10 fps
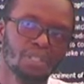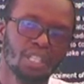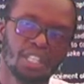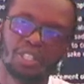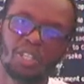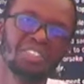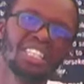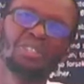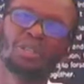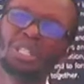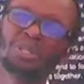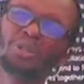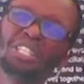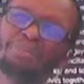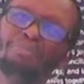But don't think you're going to do
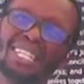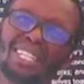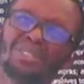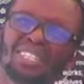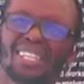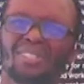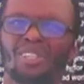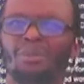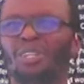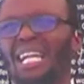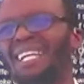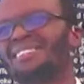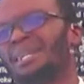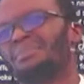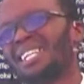it better. Don't think that Solomon had
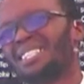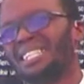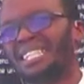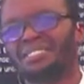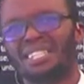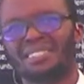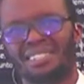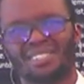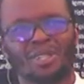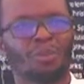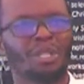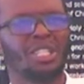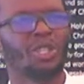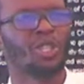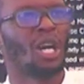some certain hindrances. Solomon did
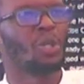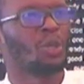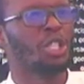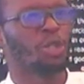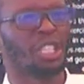not know how to enjoy